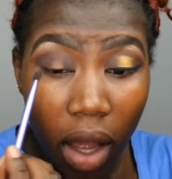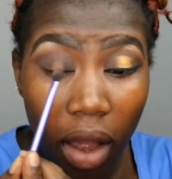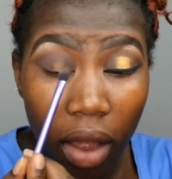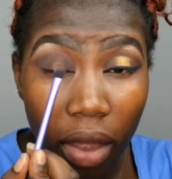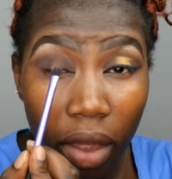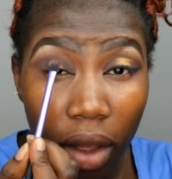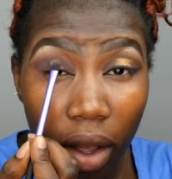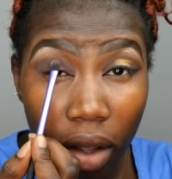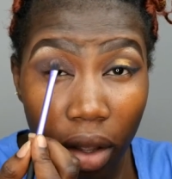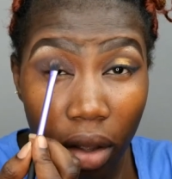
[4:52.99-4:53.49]

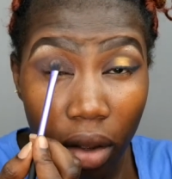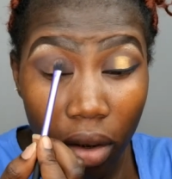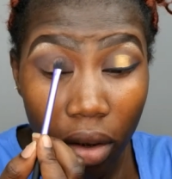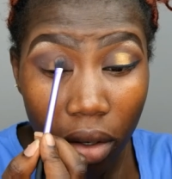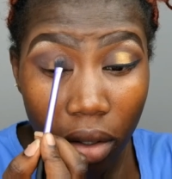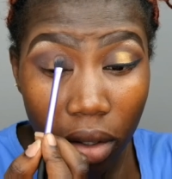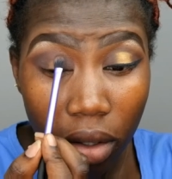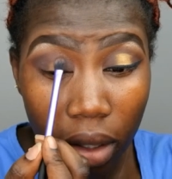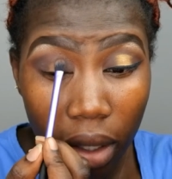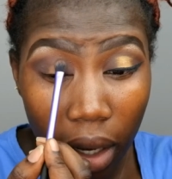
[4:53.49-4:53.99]
and then you're
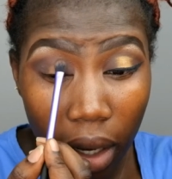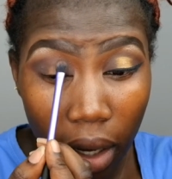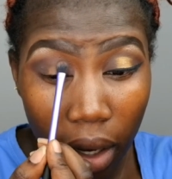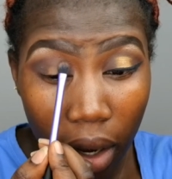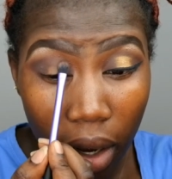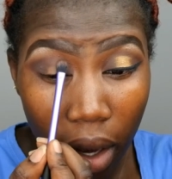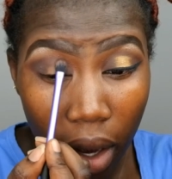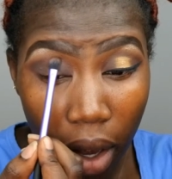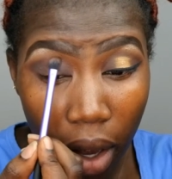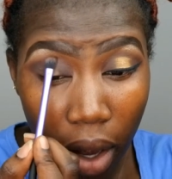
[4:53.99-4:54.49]
going to
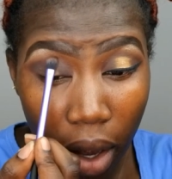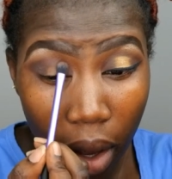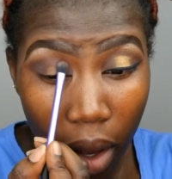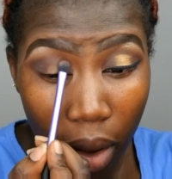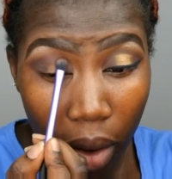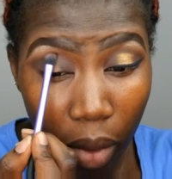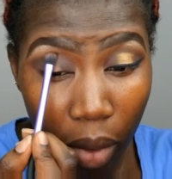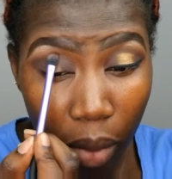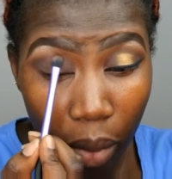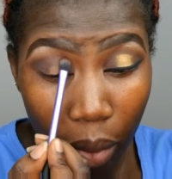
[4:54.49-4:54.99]
like
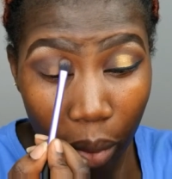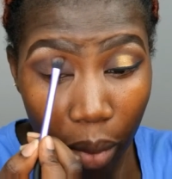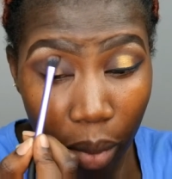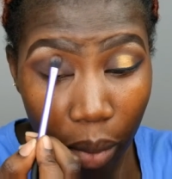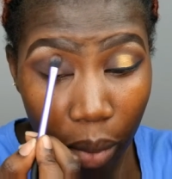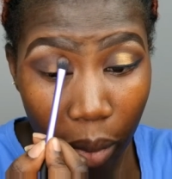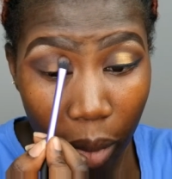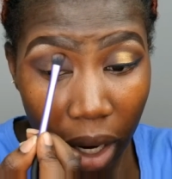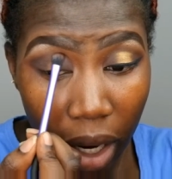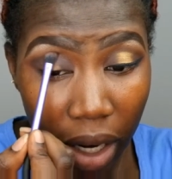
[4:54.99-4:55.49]

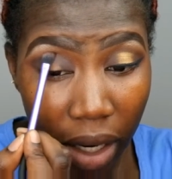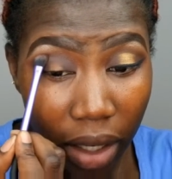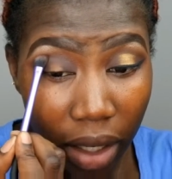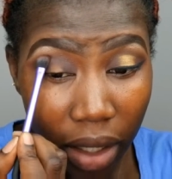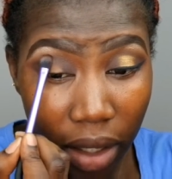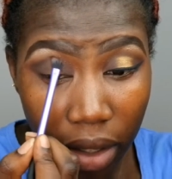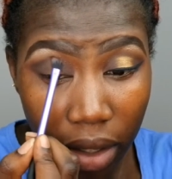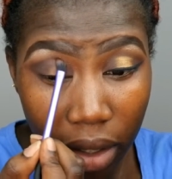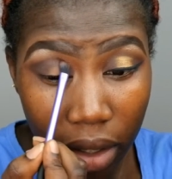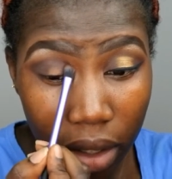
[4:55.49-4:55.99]
blend
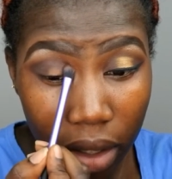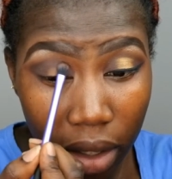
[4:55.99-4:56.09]
it.